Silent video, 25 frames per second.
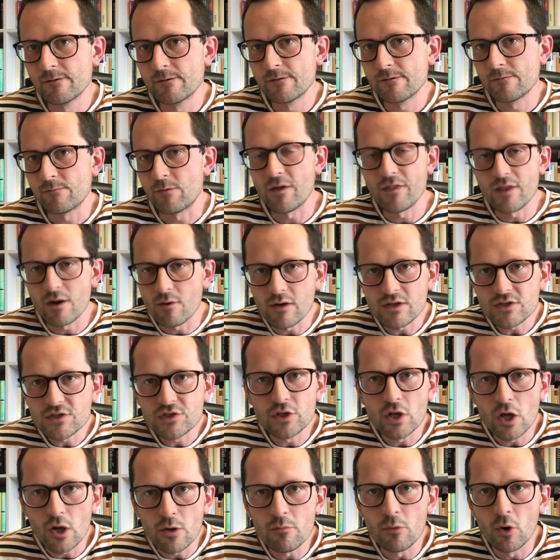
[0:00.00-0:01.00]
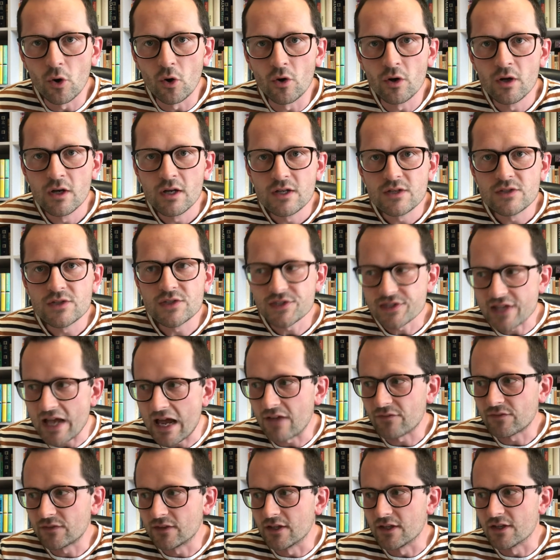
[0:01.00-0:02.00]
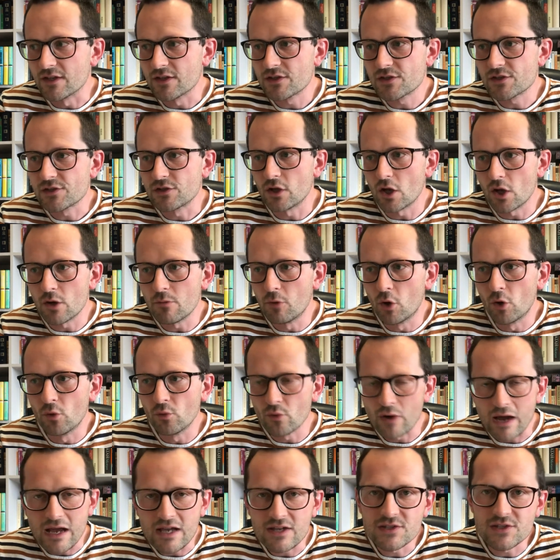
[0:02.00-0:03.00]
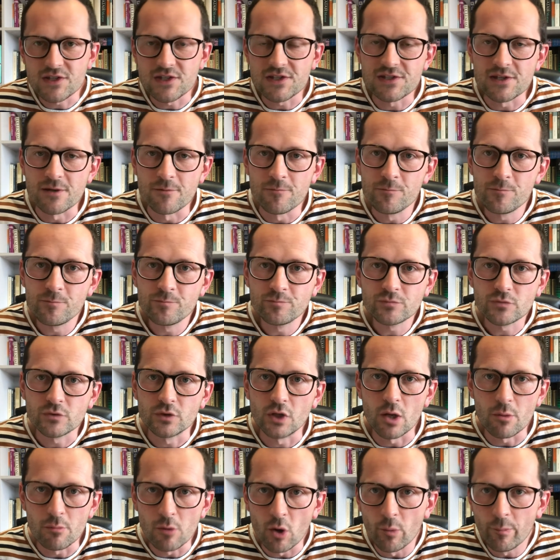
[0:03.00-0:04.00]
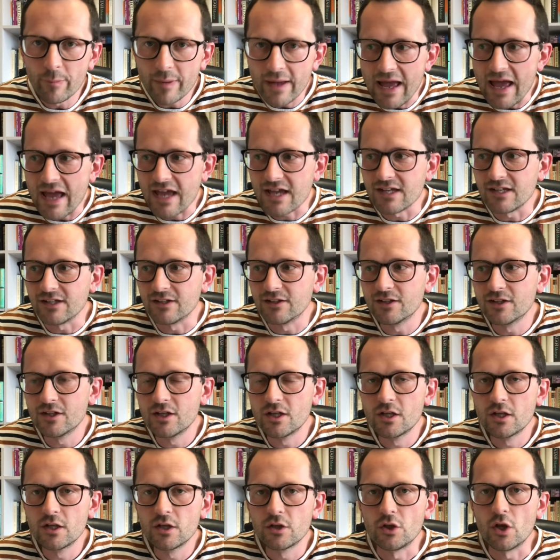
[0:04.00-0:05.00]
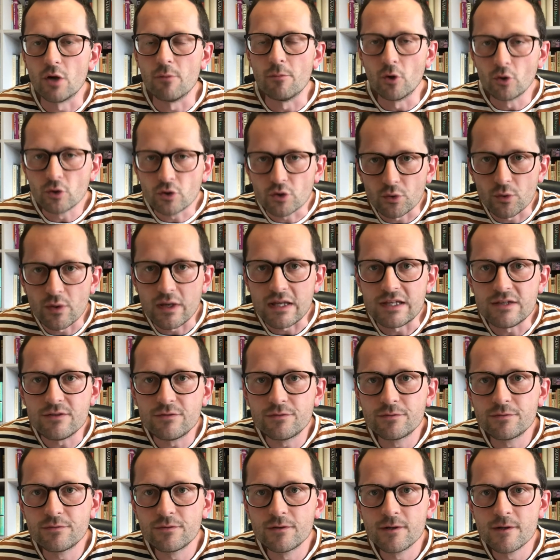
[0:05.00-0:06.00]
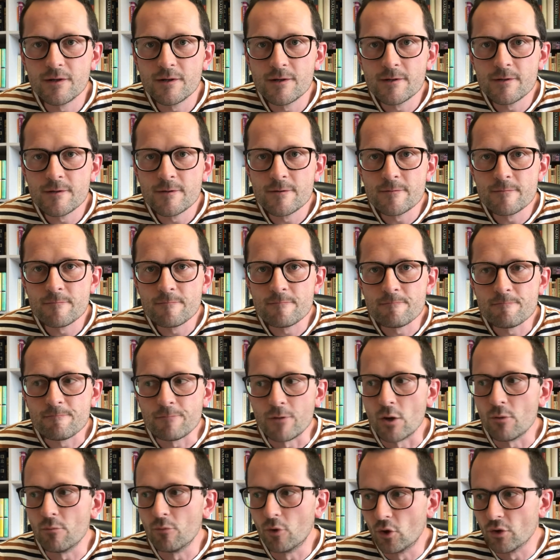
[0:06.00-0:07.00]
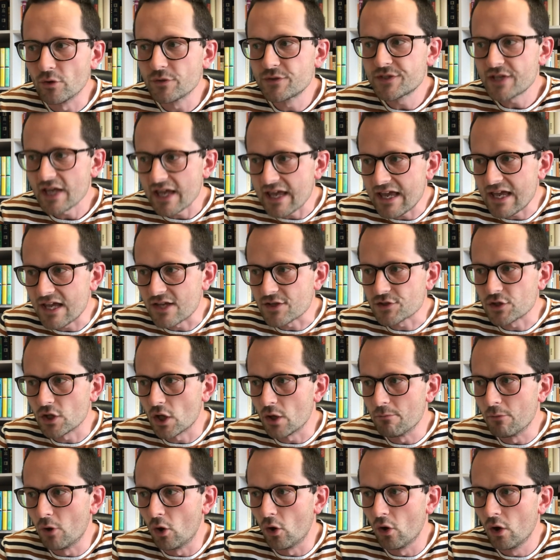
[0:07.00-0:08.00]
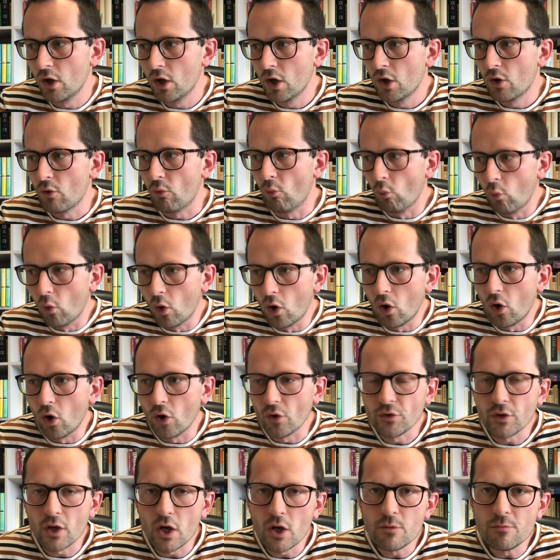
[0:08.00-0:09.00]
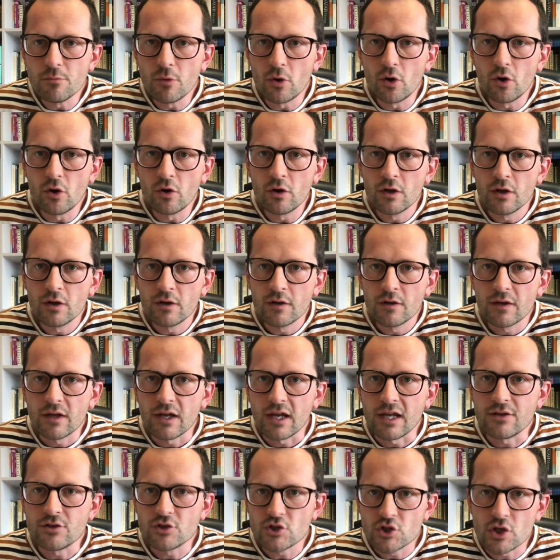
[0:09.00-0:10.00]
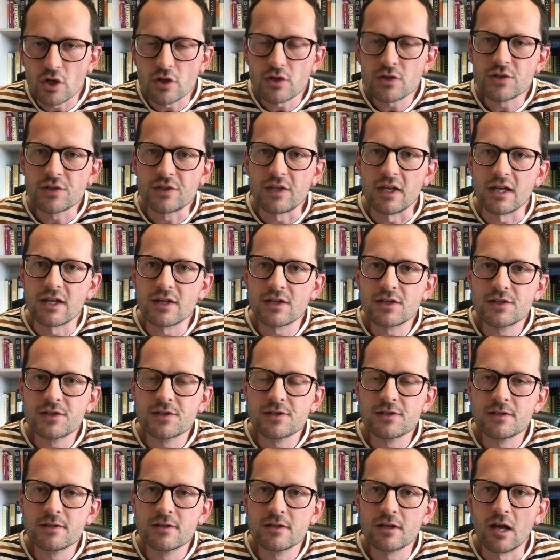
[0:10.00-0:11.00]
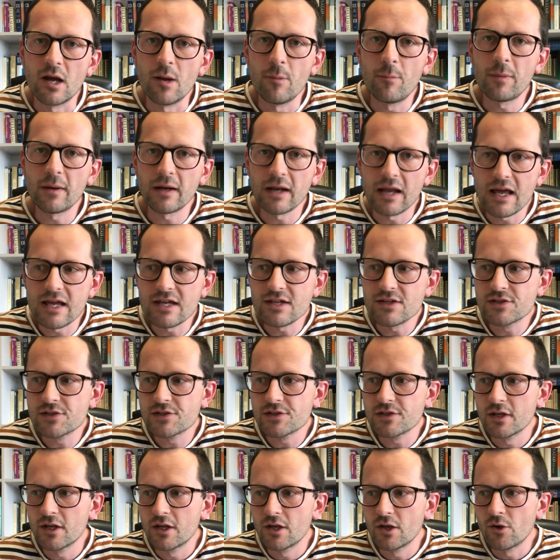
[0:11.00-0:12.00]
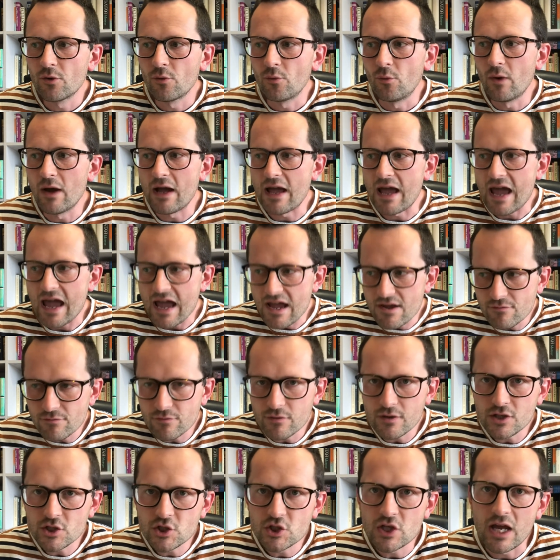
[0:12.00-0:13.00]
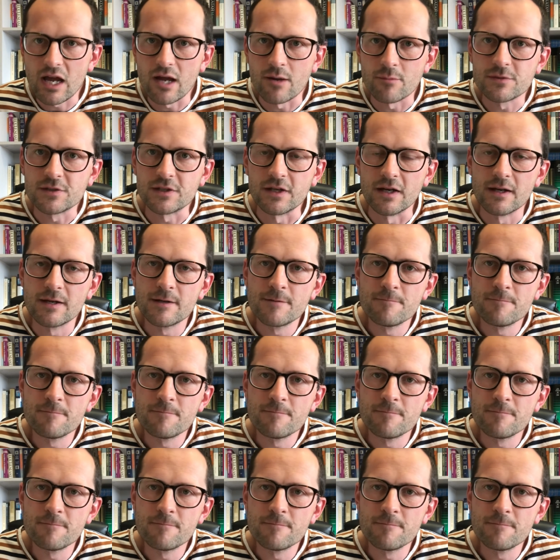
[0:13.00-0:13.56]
Where there is no more sadness, no more racism, no more pain, no more grief, no more tears, no more war, no more injustice. A place where every chapter